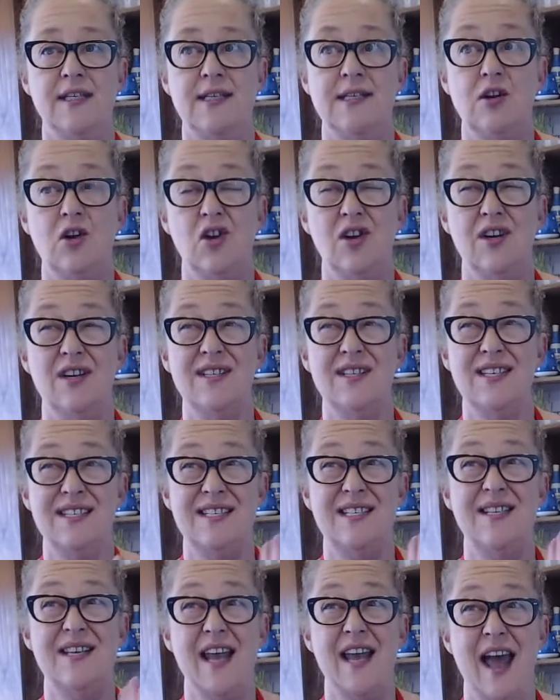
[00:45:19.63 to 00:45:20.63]
as long as
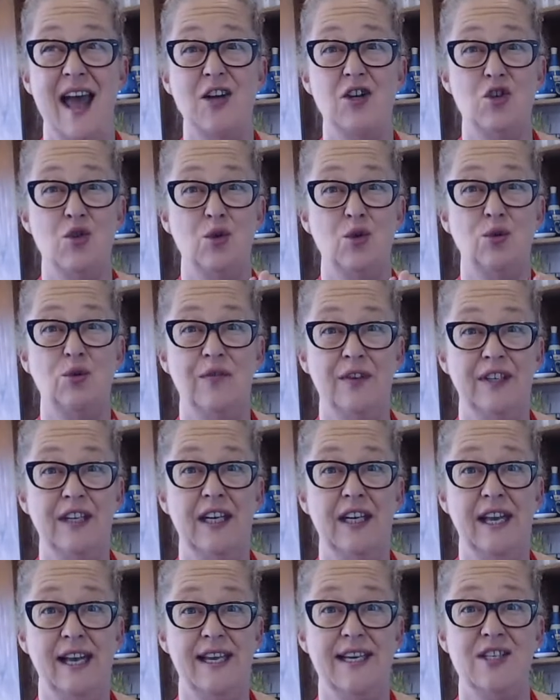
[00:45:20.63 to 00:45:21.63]
it's the actual
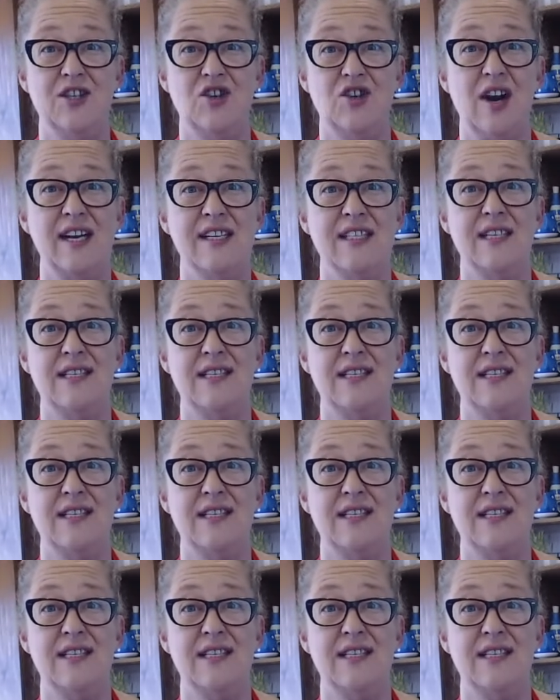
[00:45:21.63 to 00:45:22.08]
vanilla extract.